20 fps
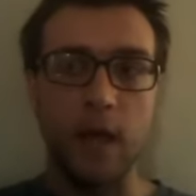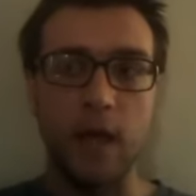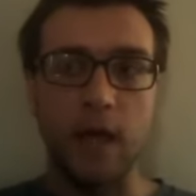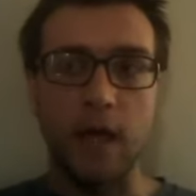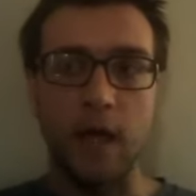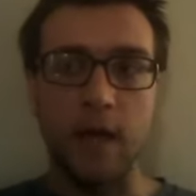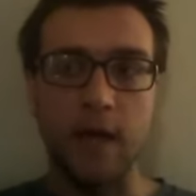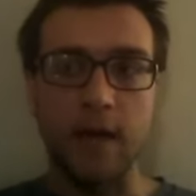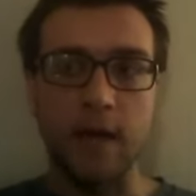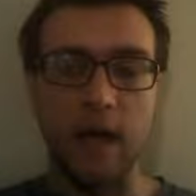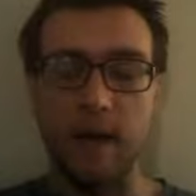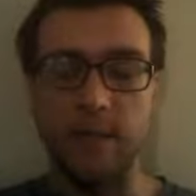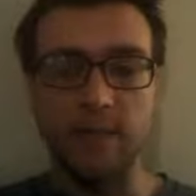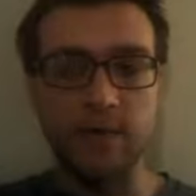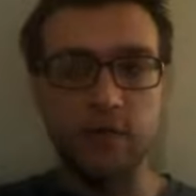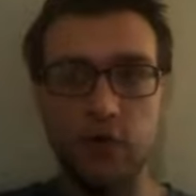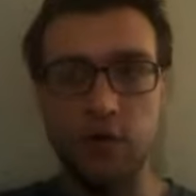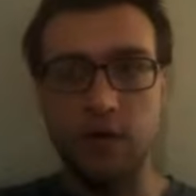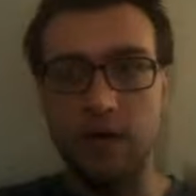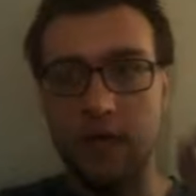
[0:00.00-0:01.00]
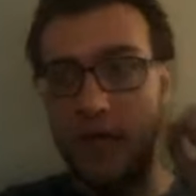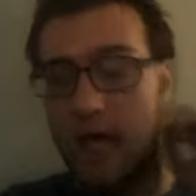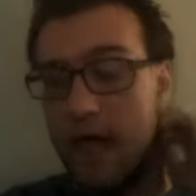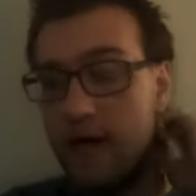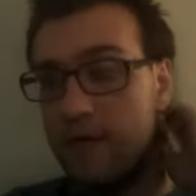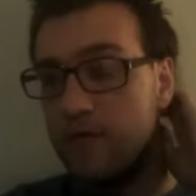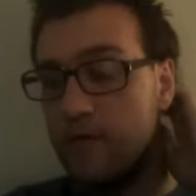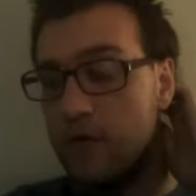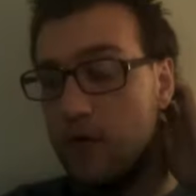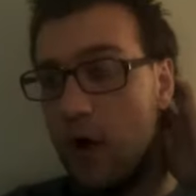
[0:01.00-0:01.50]
And I certainly
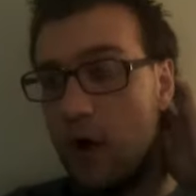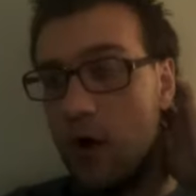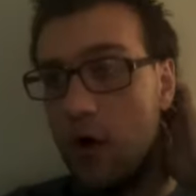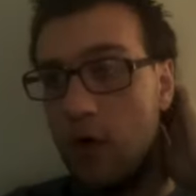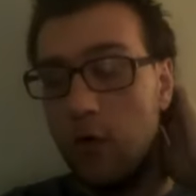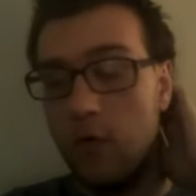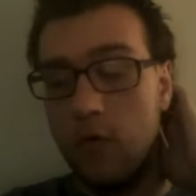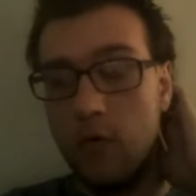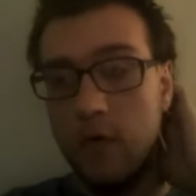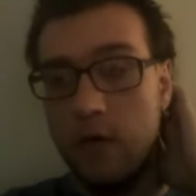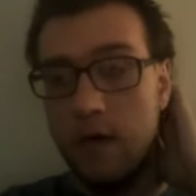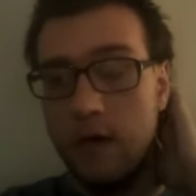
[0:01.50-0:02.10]
have no,